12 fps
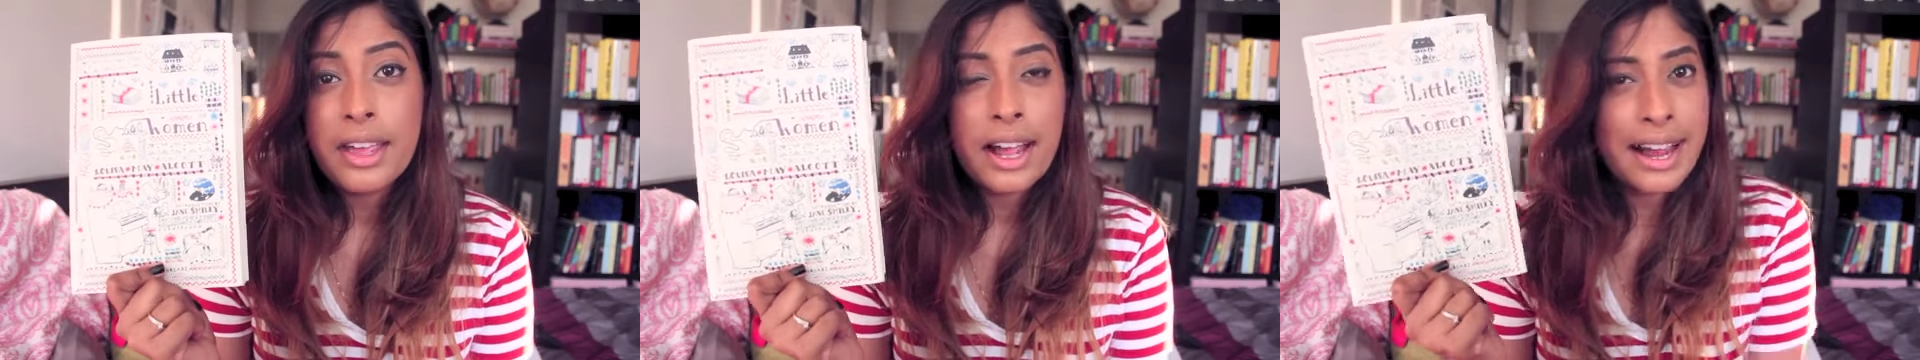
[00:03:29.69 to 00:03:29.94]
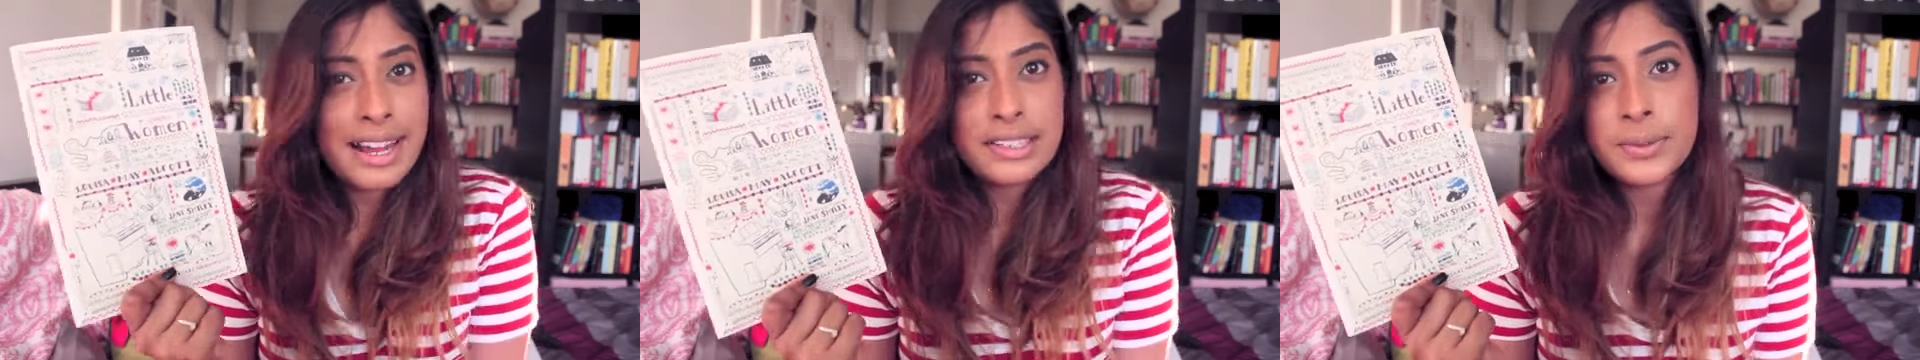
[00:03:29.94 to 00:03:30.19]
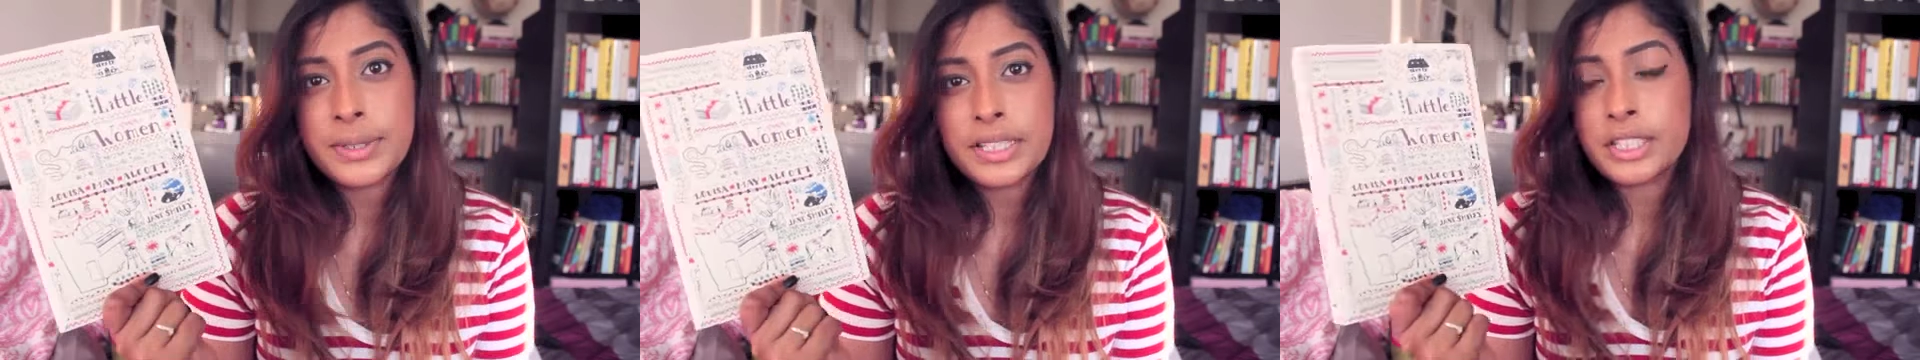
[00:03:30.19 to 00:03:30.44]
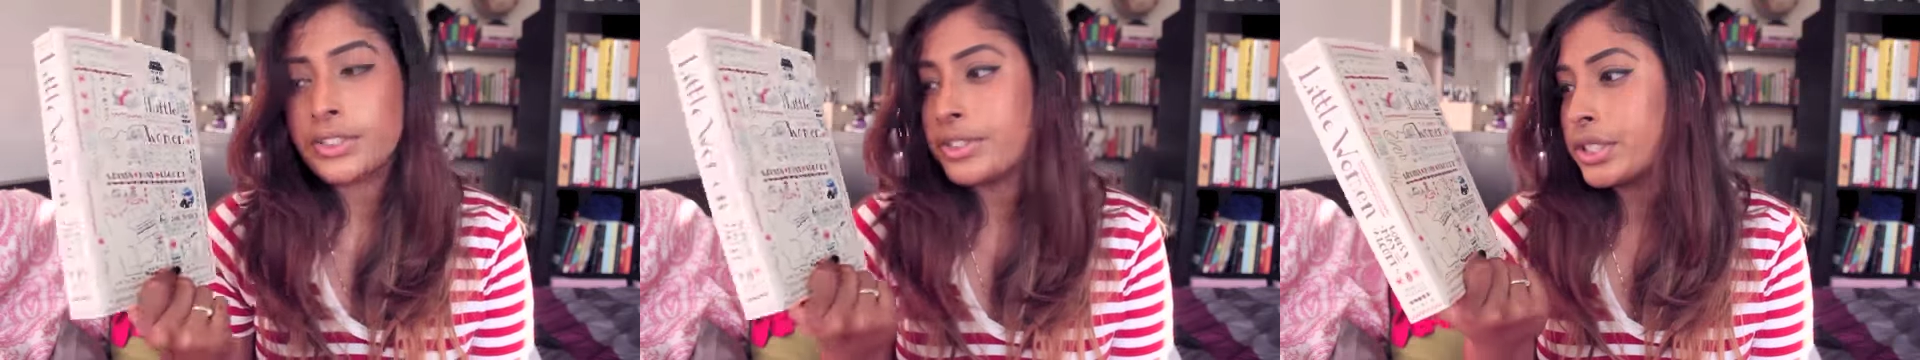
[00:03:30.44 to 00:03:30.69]
I had to read
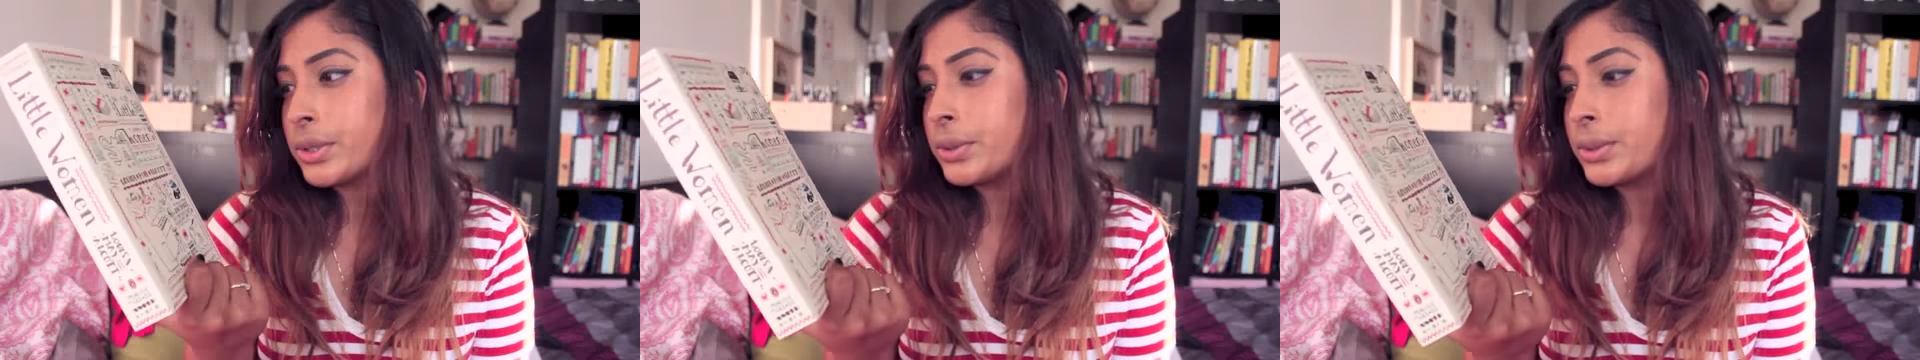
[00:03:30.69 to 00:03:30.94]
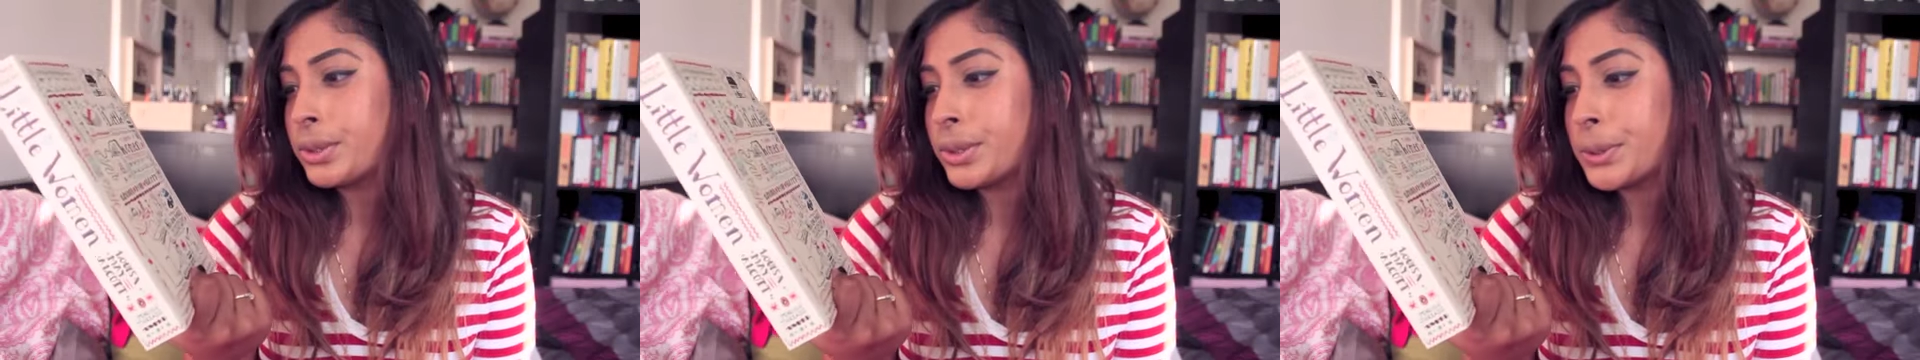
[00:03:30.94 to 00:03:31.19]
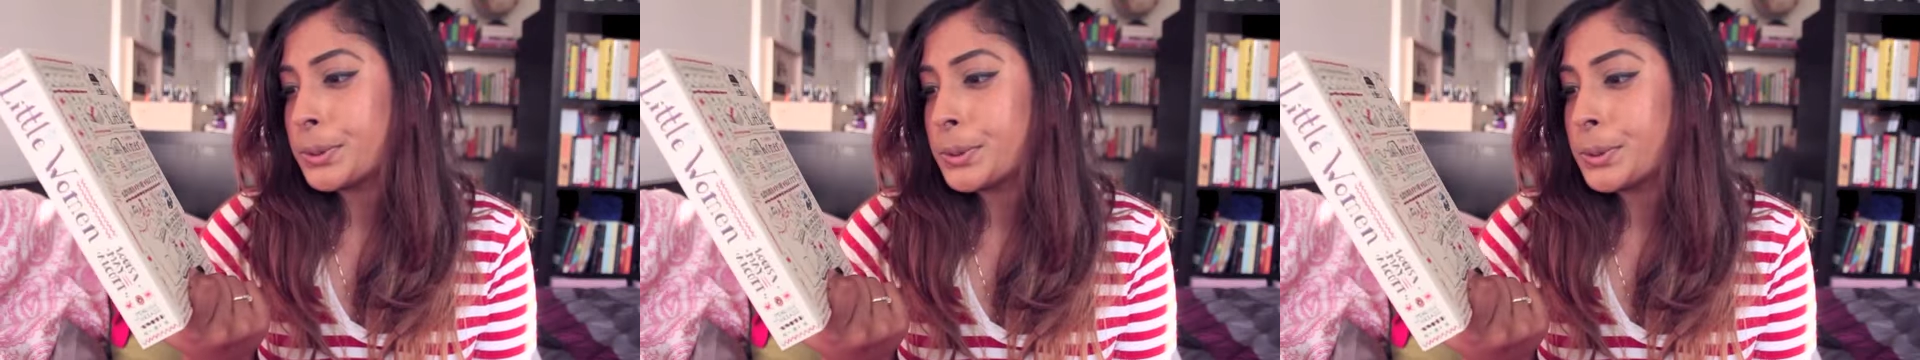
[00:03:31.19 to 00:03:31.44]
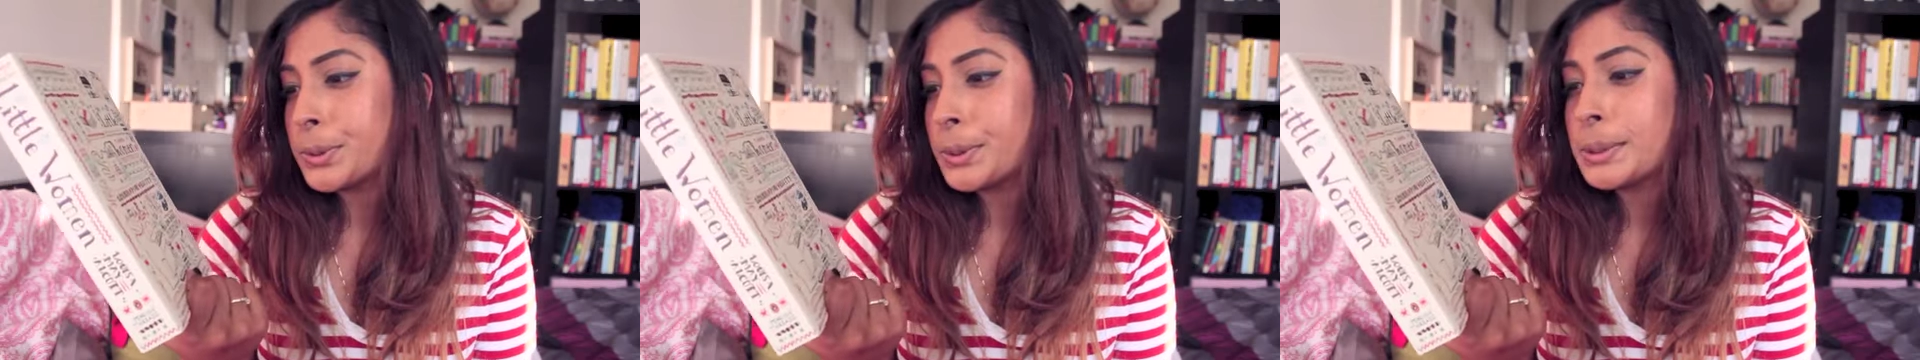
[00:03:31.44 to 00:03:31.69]
these for school,
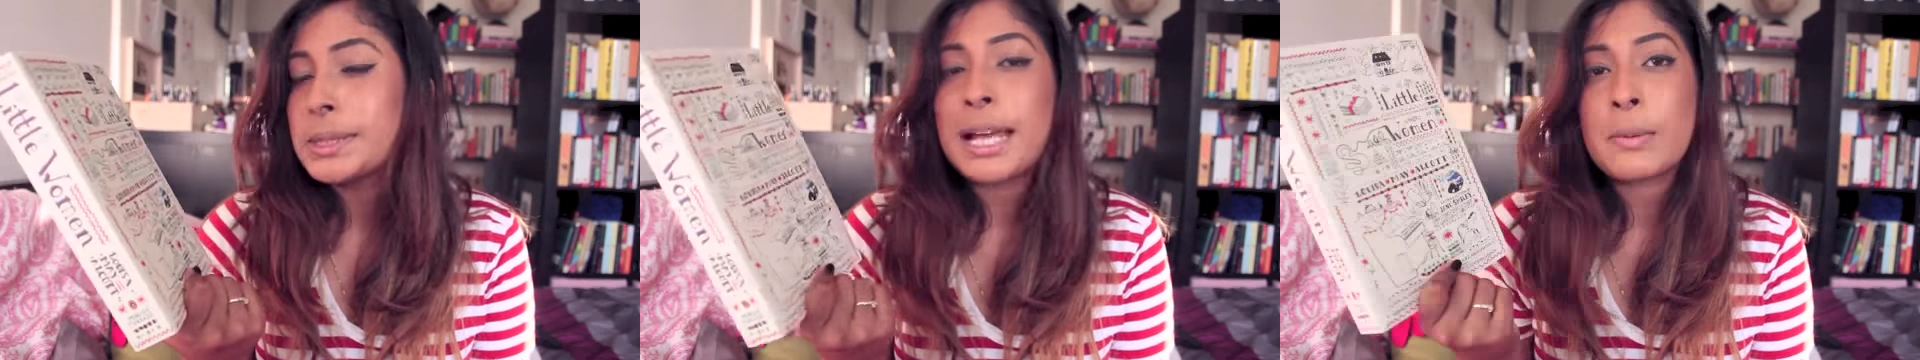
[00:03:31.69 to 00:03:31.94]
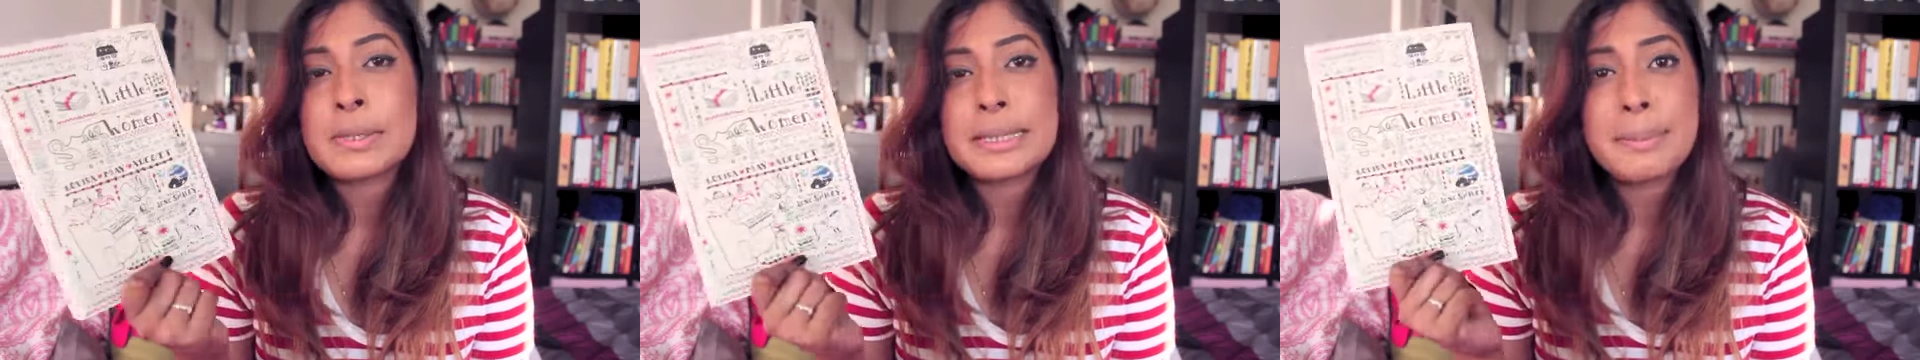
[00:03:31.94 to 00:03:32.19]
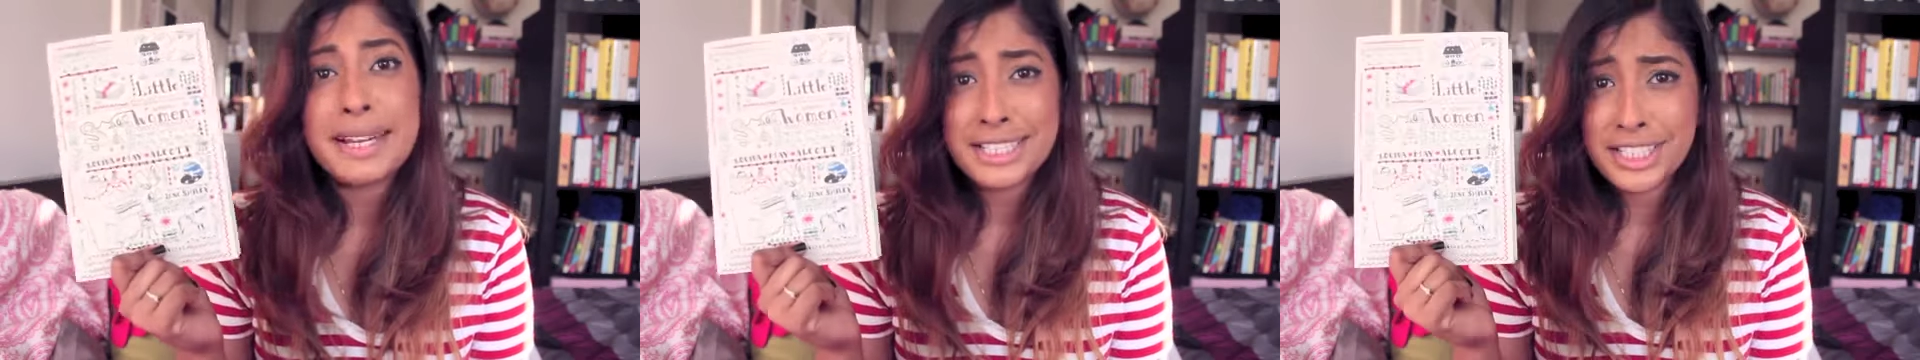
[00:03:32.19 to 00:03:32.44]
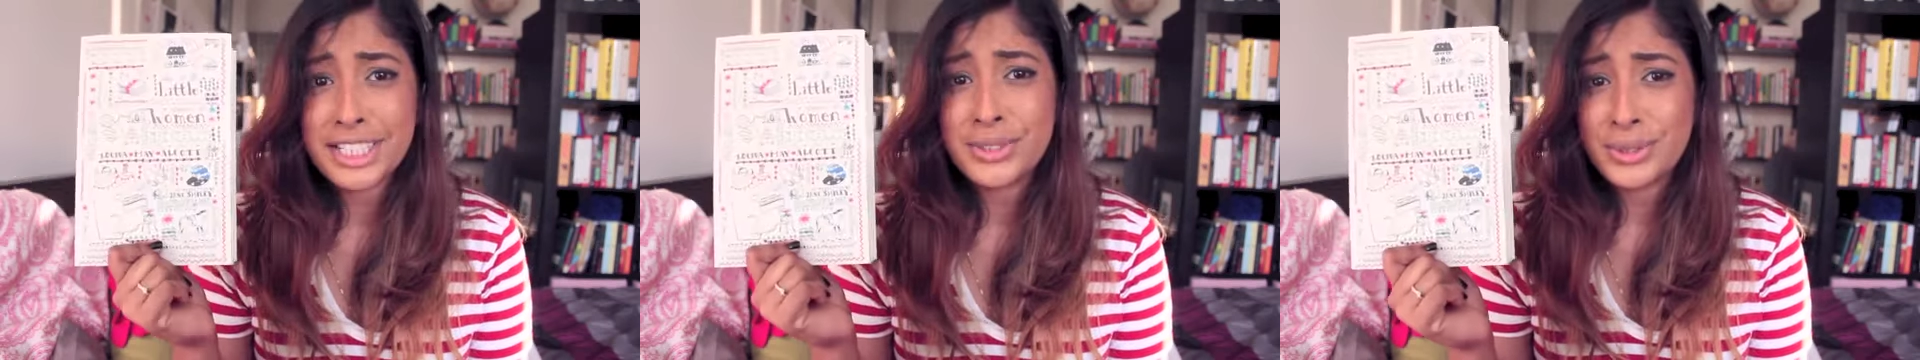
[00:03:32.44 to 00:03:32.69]
so that was my
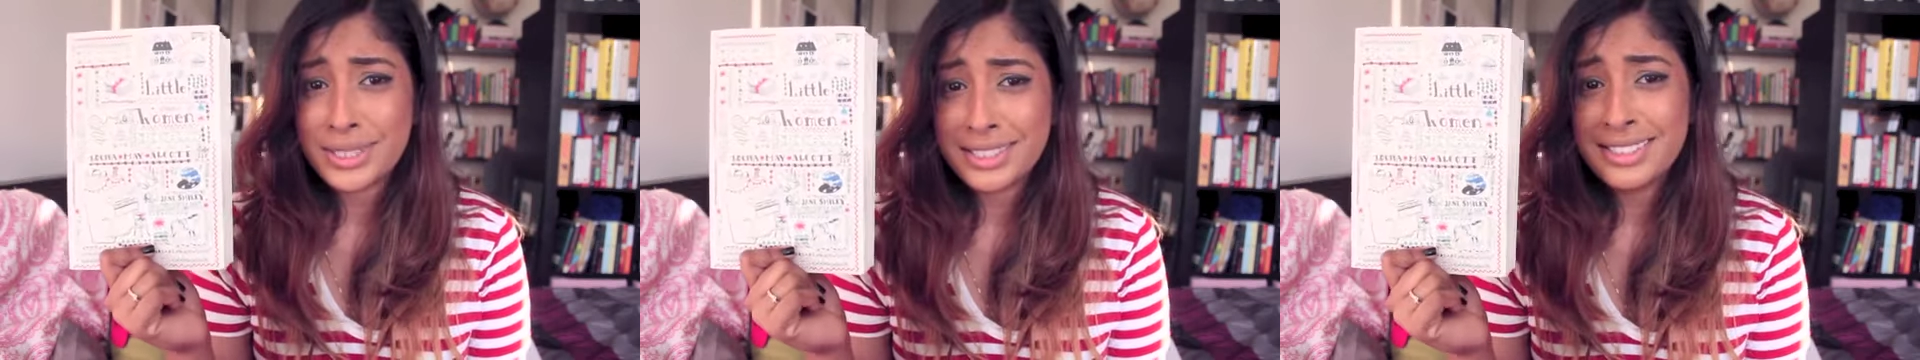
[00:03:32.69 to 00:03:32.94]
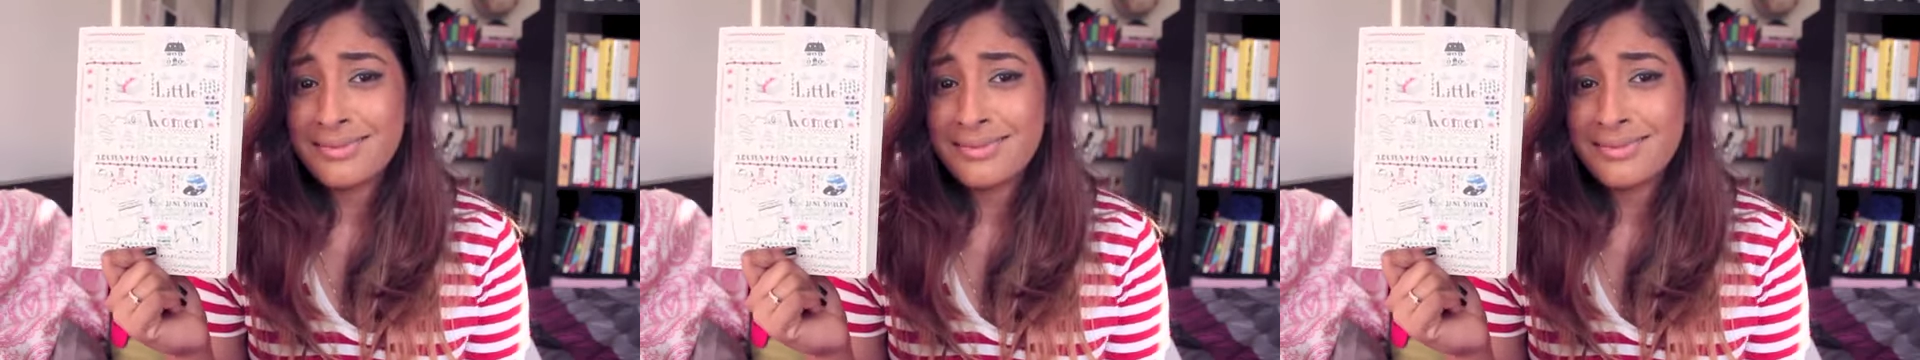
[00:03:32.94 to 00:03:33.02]
excuse.